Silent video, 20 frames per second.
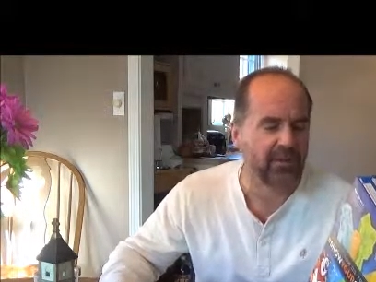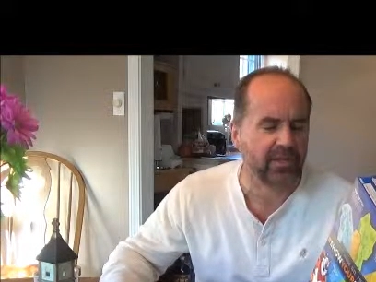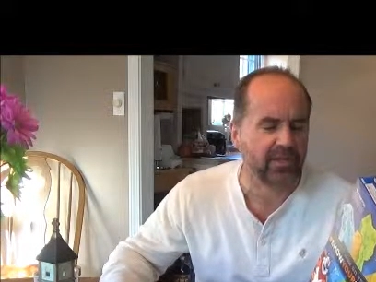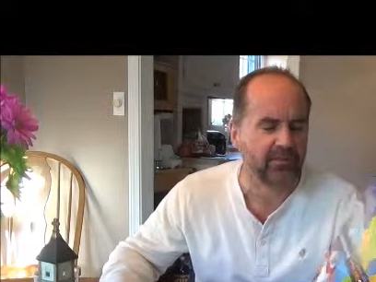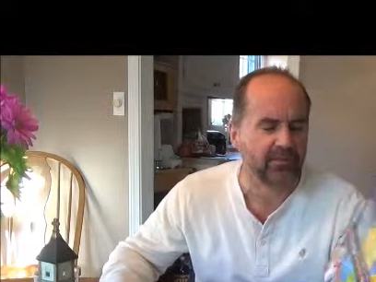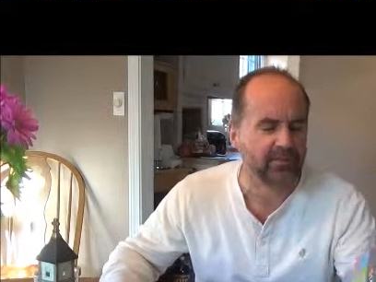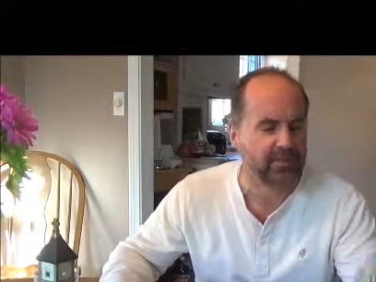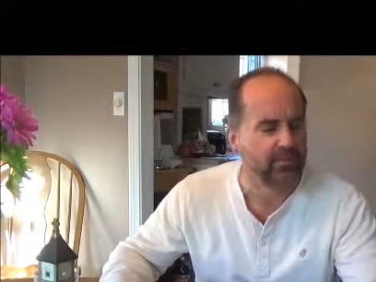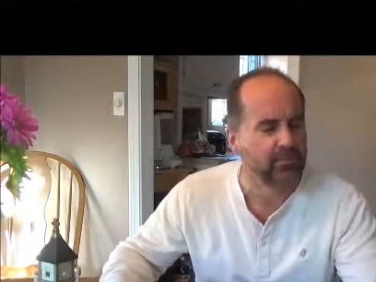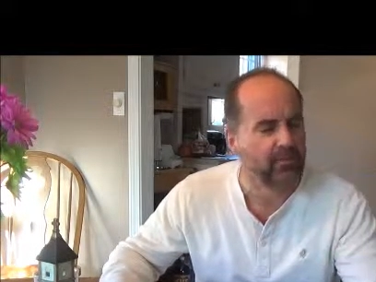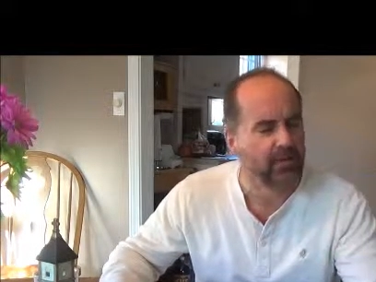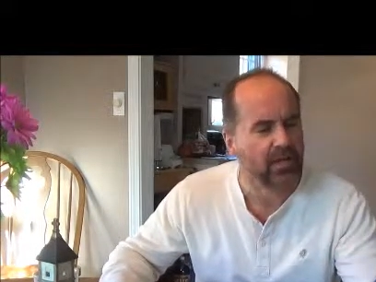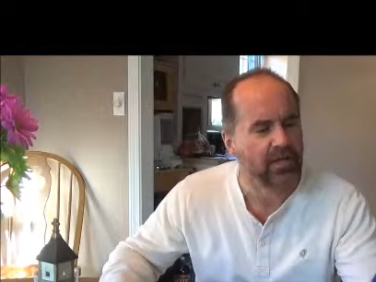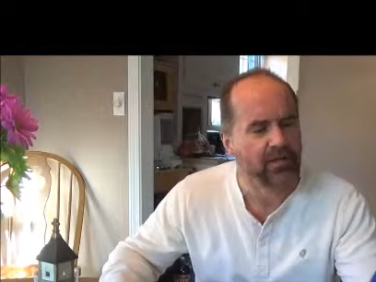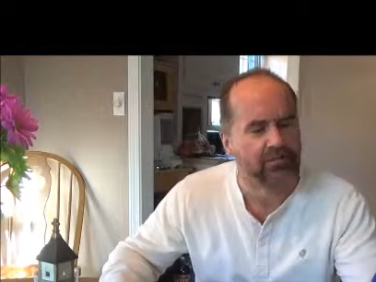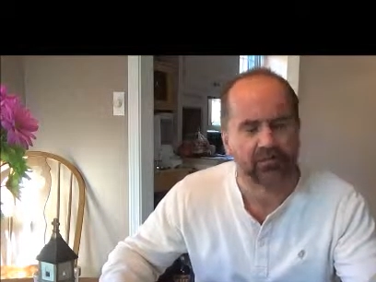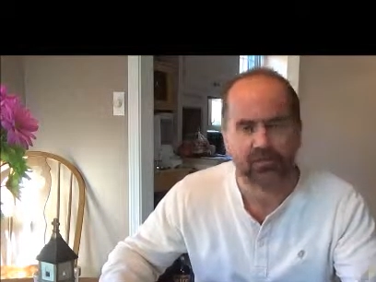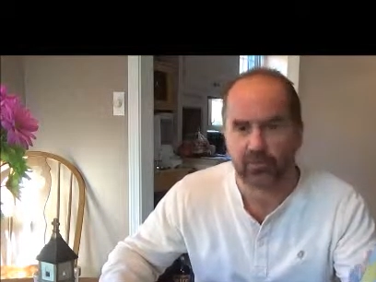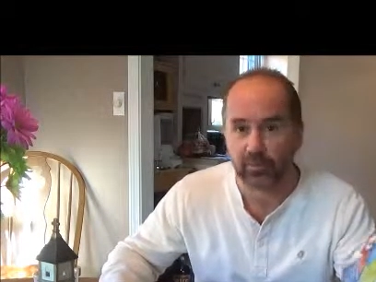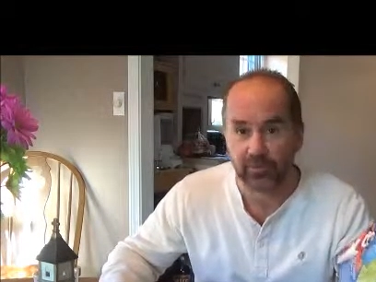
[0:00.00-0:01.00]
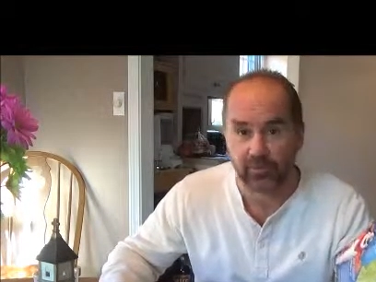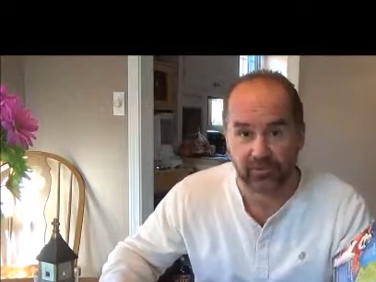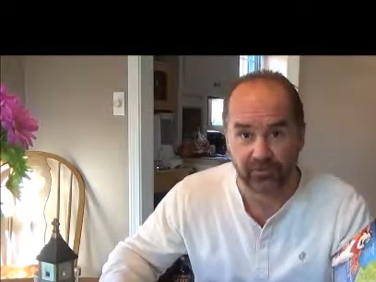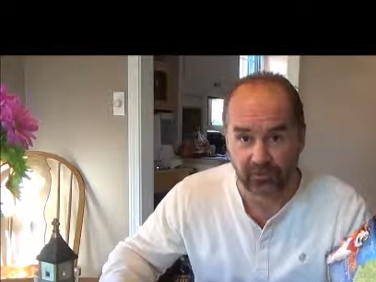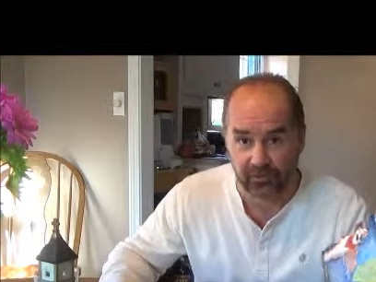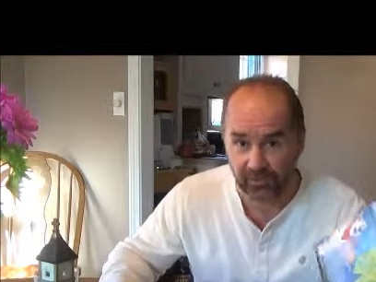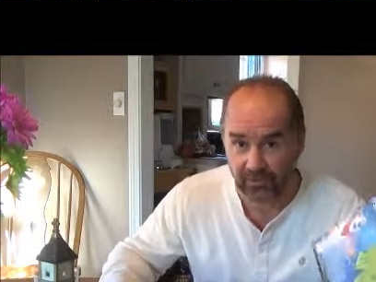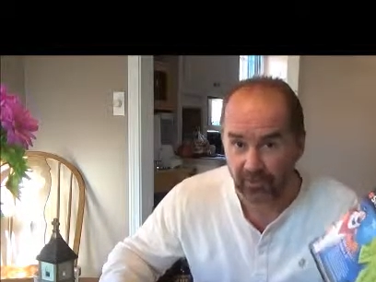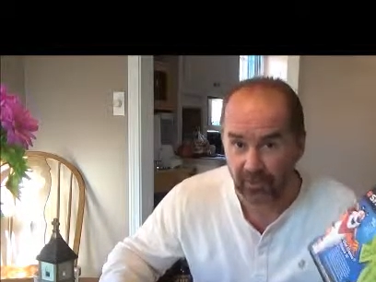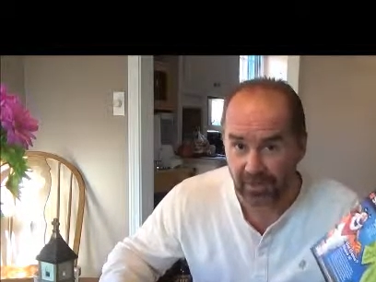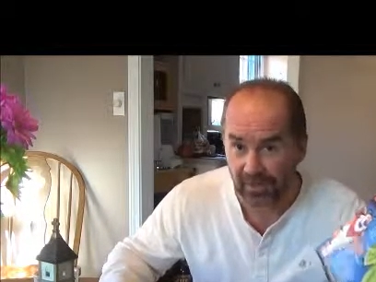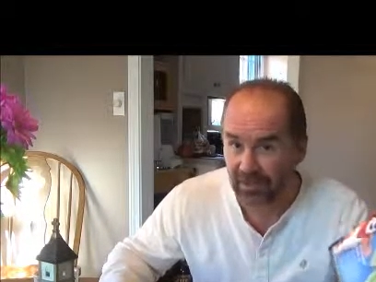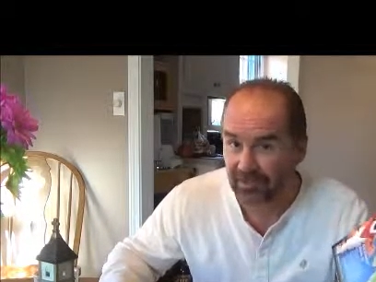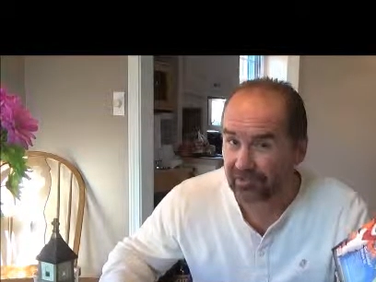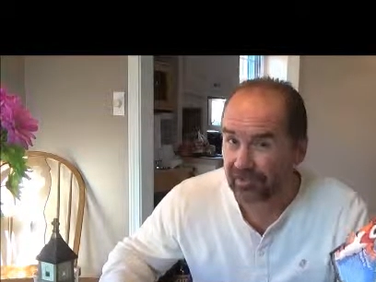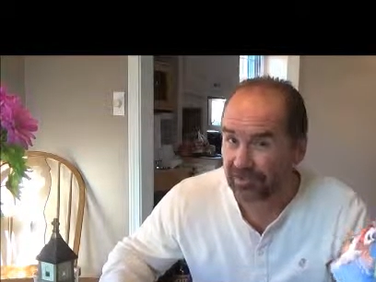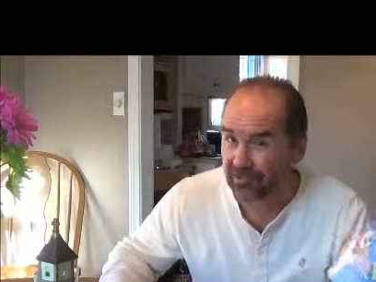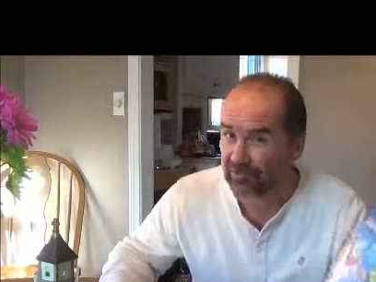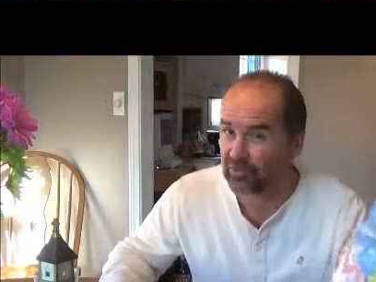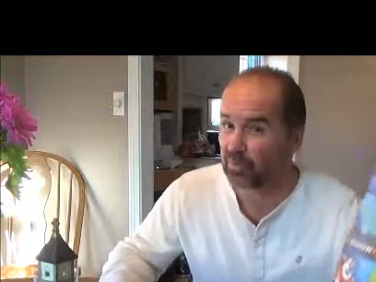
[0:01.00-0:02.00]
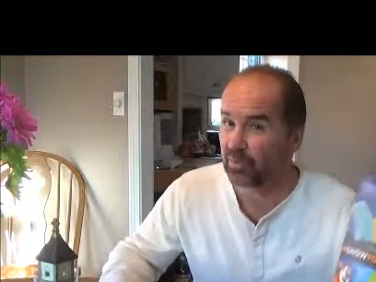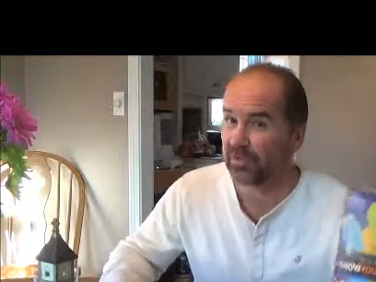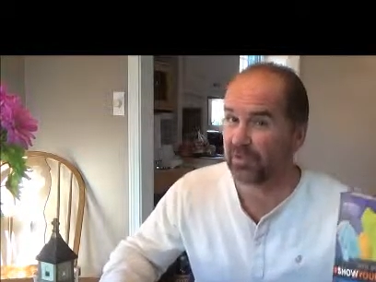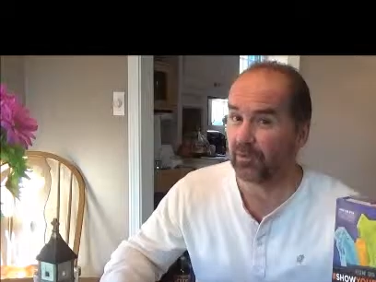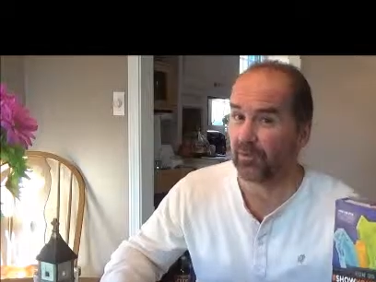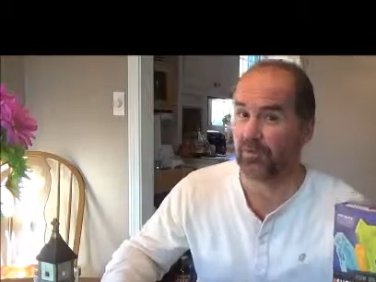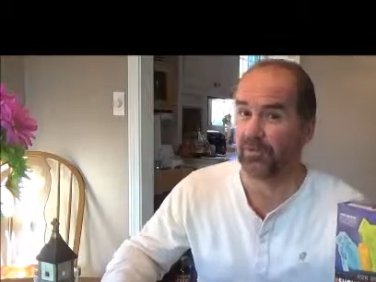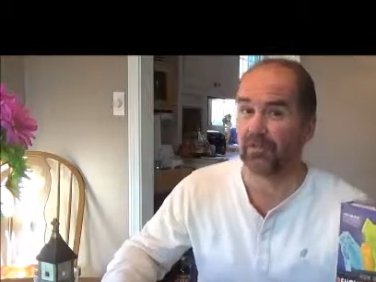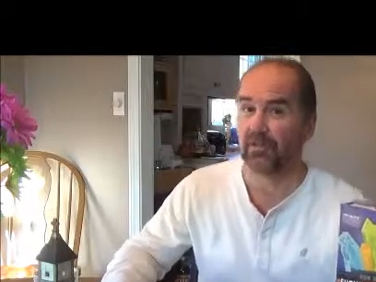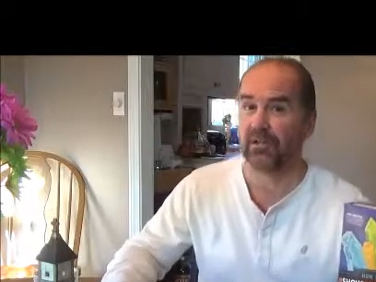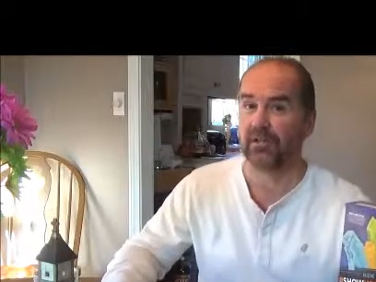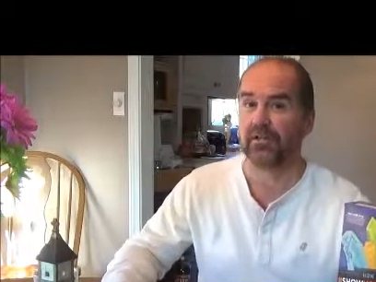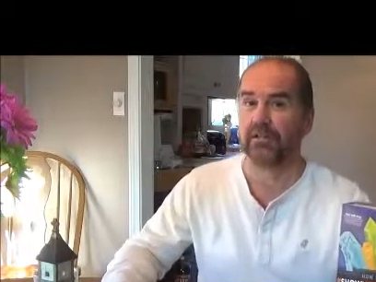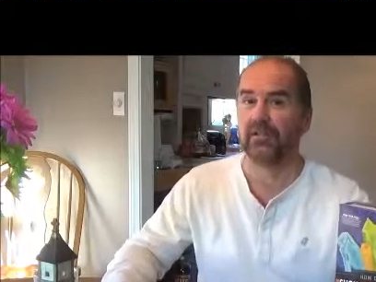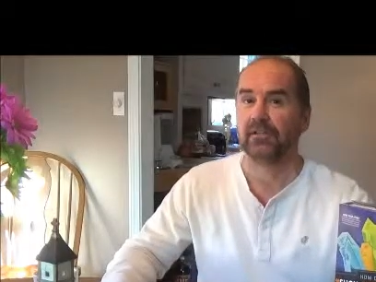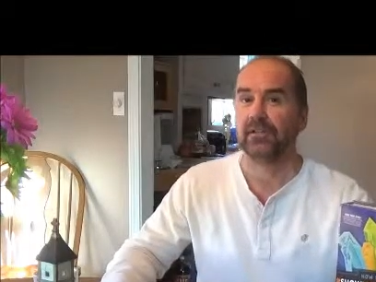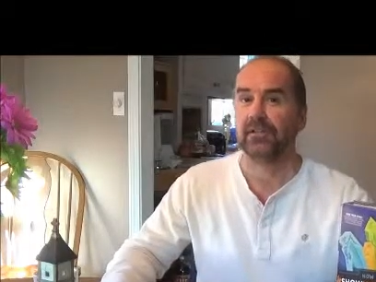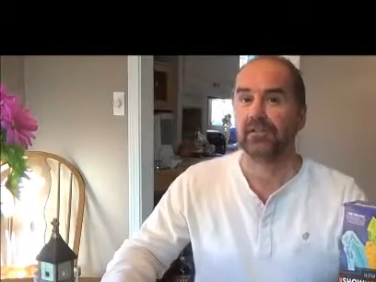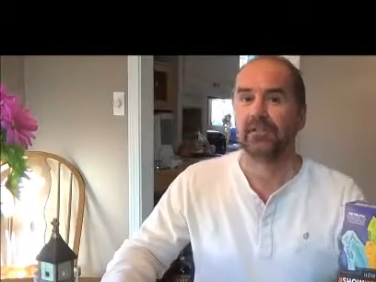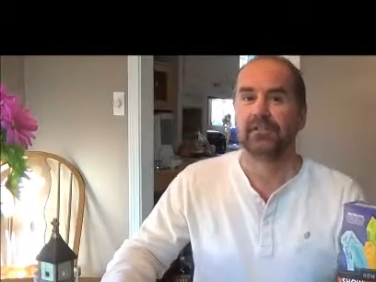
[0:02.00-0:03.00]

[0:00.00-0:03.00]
many people actually read cereal boxes when they were young